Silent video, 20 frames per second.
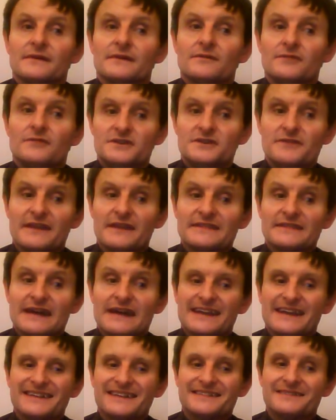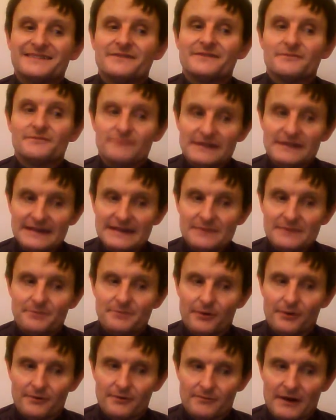What do you reckon that is? Really
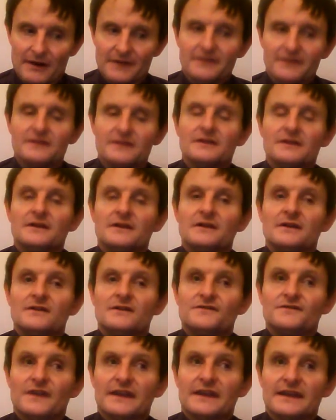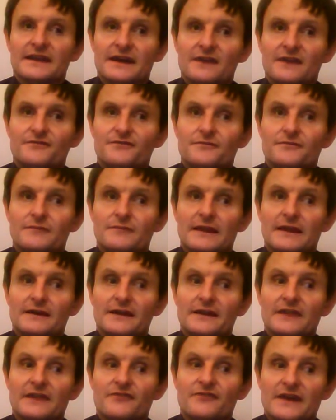important one. Funny enough, we're
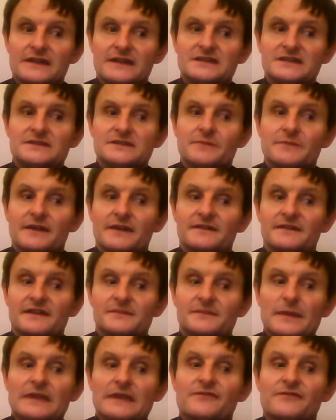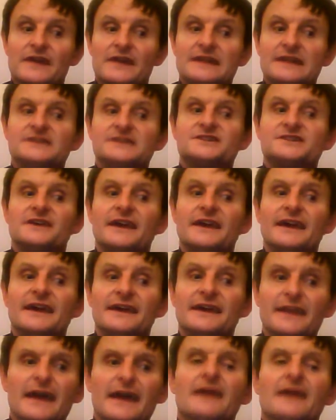learning French because they speak French
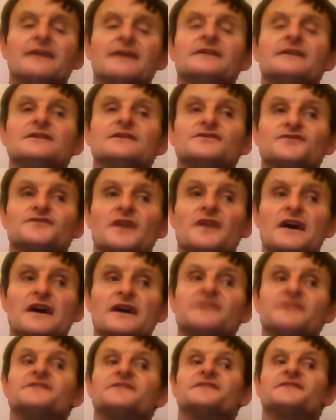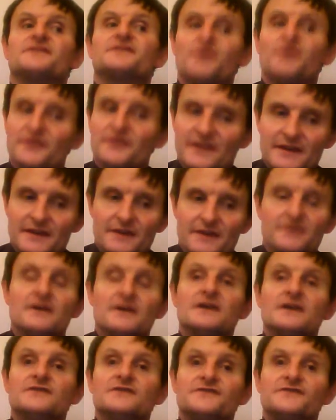in France. Of course they do.
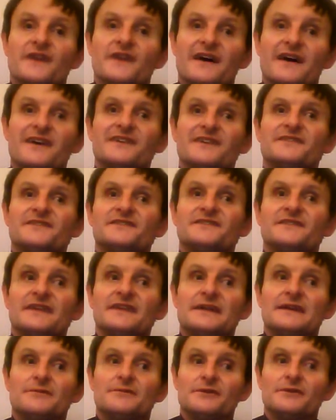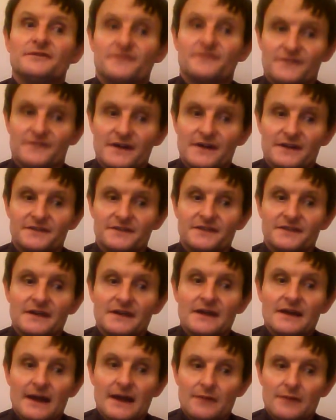France equals France.
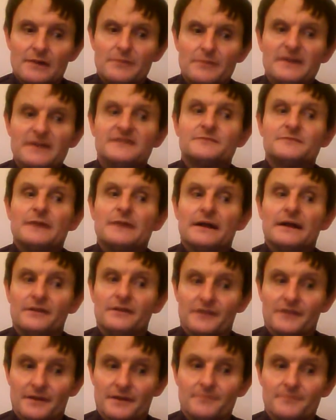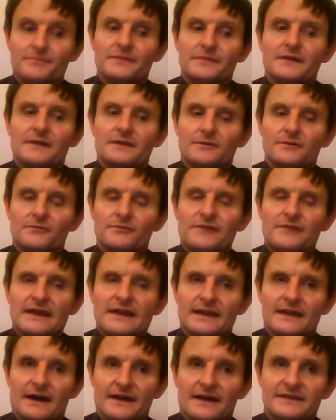And when we spell them, you'll
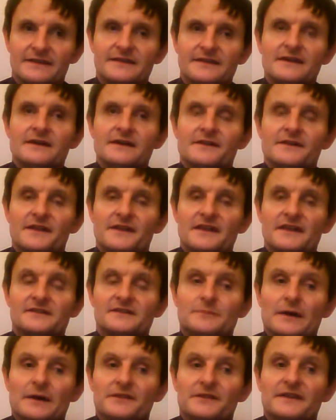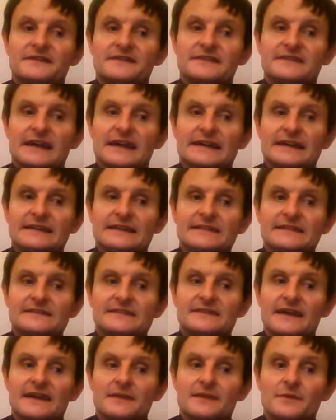realize that it's spelled exactly the
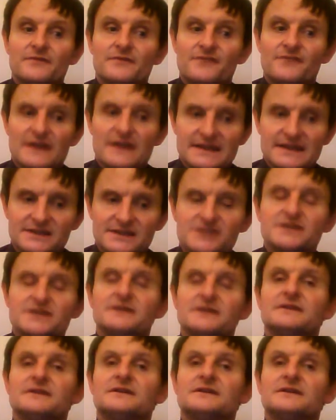same in French